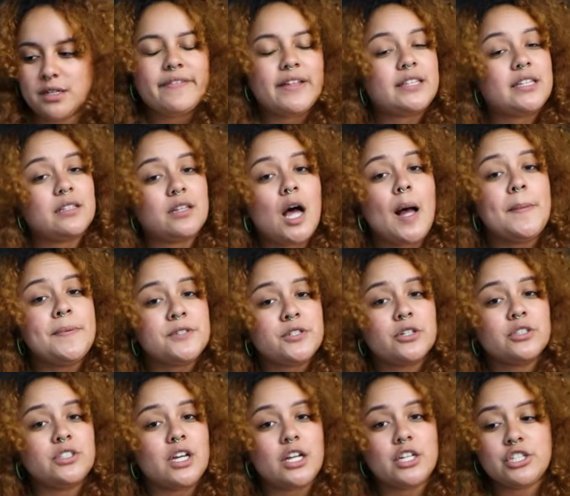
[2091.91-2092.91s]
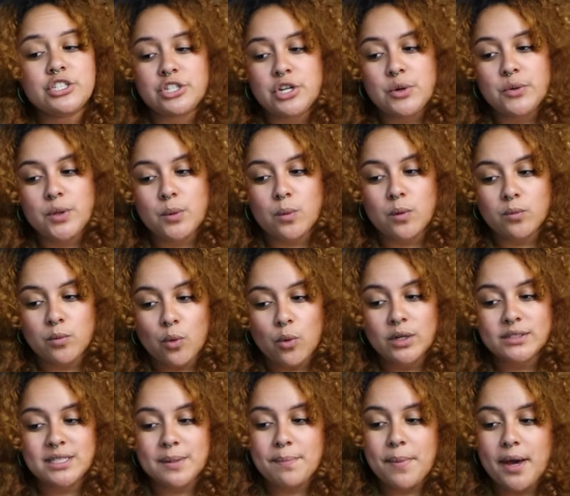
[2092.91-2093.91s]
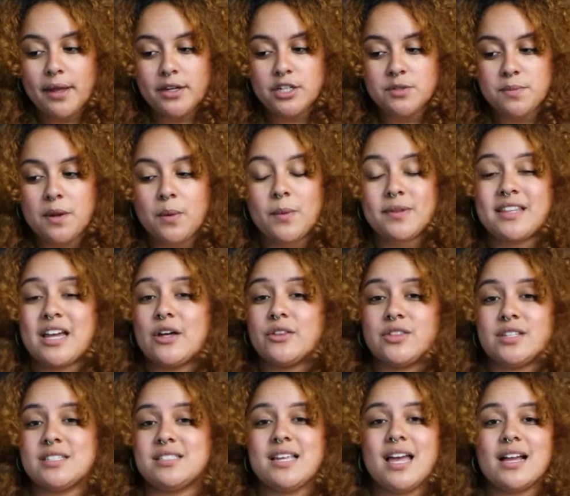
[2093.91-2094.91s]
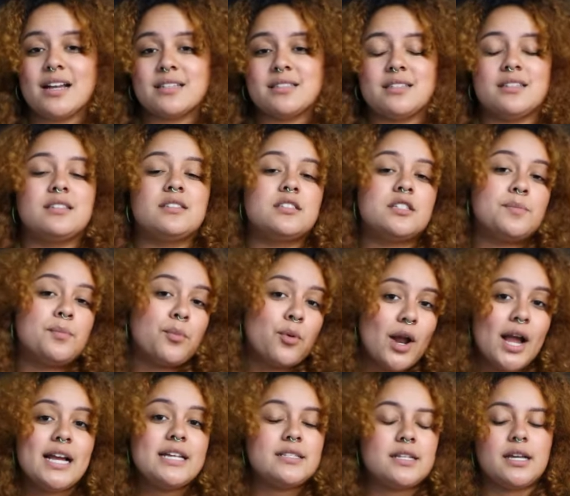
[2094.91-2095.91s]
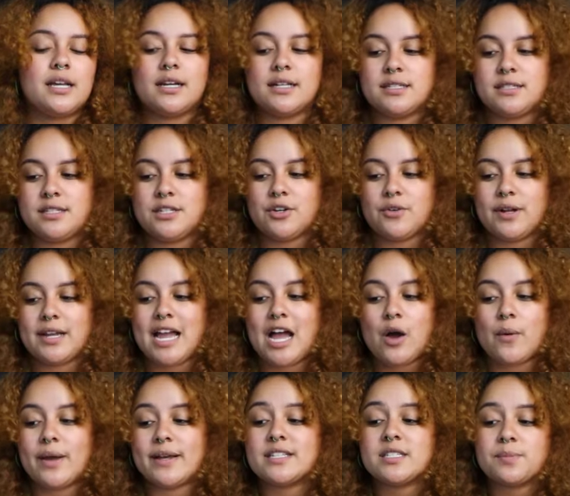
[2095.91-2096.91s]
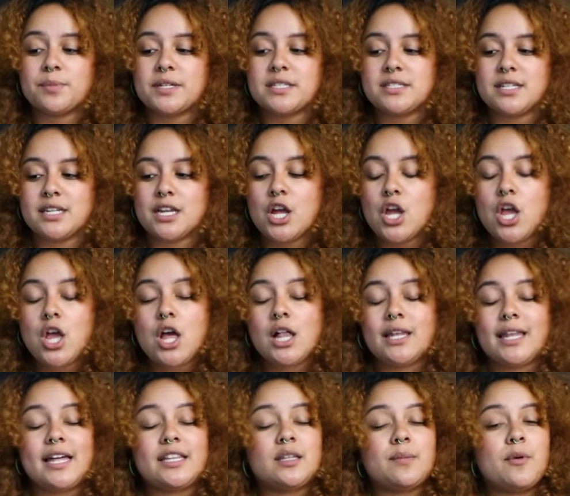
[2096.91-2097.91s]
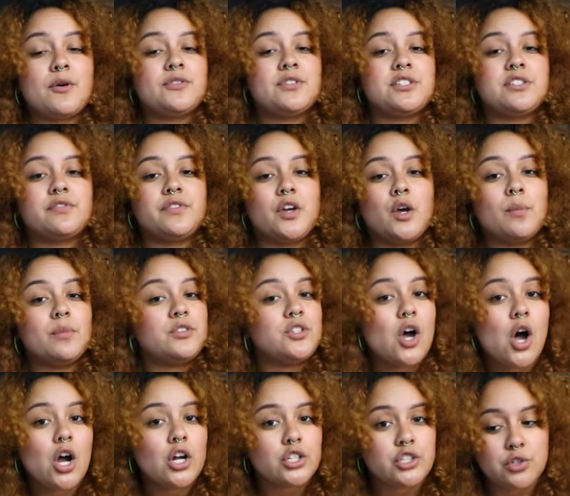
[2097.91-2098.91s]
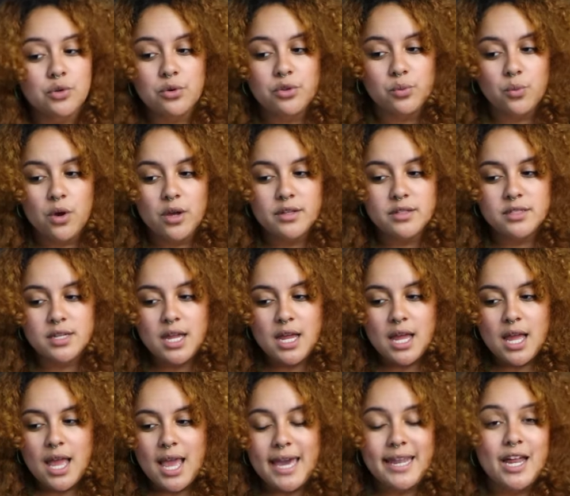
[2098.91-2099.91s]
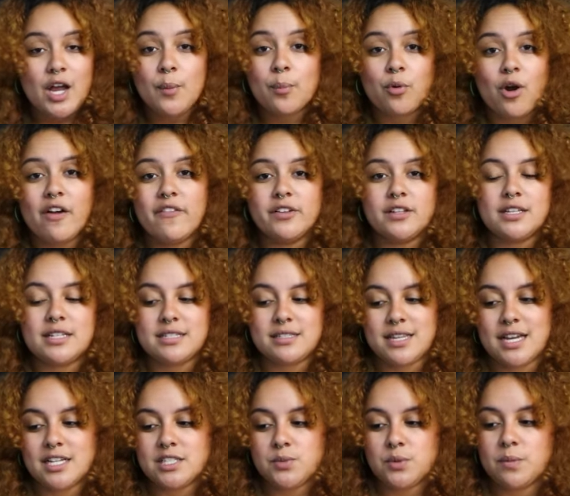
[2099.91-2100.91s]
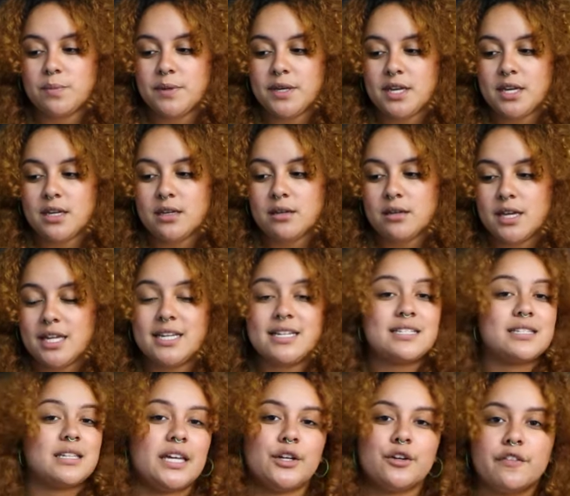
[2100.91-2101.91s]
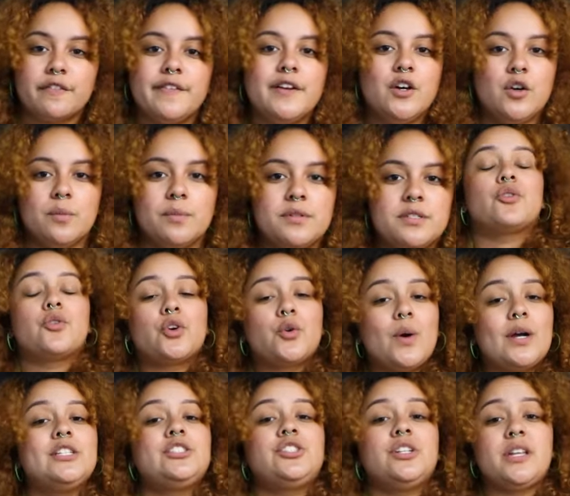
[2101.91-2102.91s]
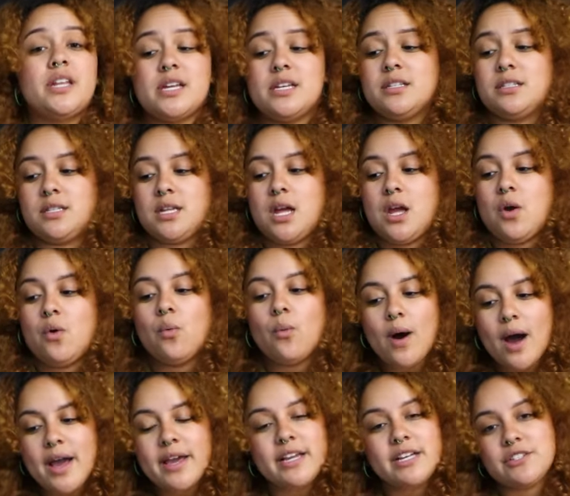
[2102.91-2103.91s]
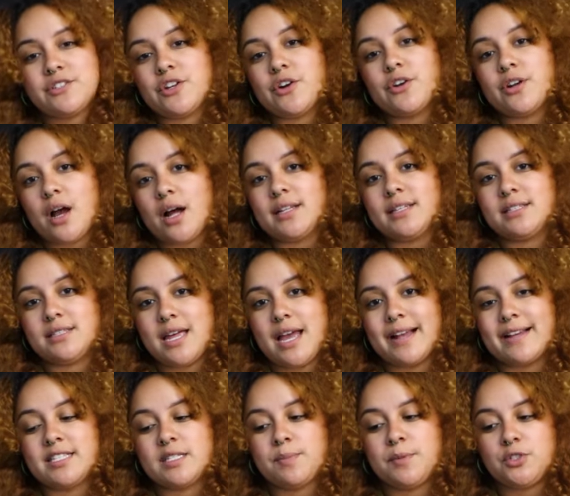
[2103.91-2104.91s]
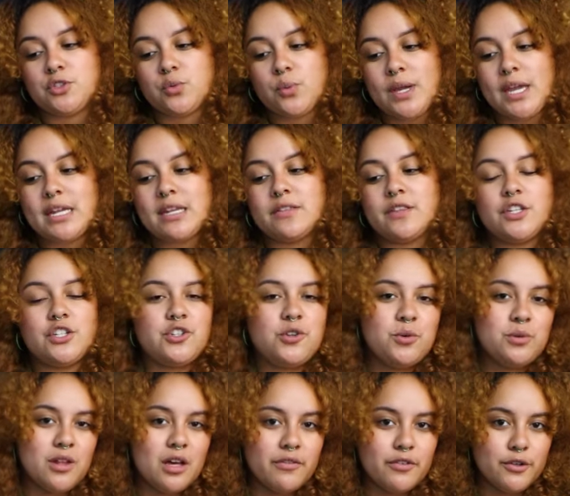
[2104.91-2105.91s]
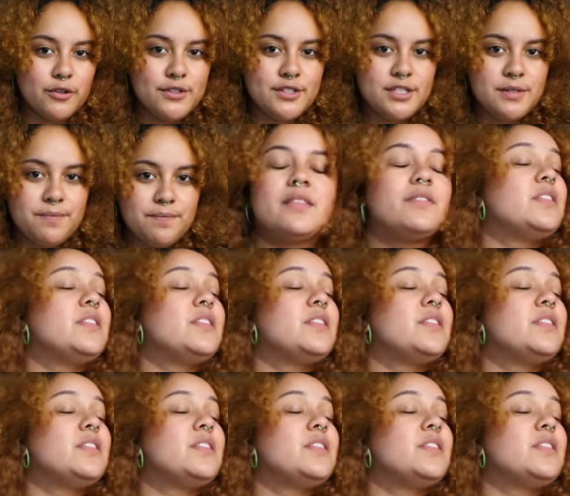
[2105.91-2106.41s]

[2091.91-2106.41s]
That The Lobster does show the rewards and punishment without the sex is surprising considering how explicit Lanthimos' film Dogtooth was, and how prevalent sex would be in later films. So the question is, why is there not sex between the two lovers?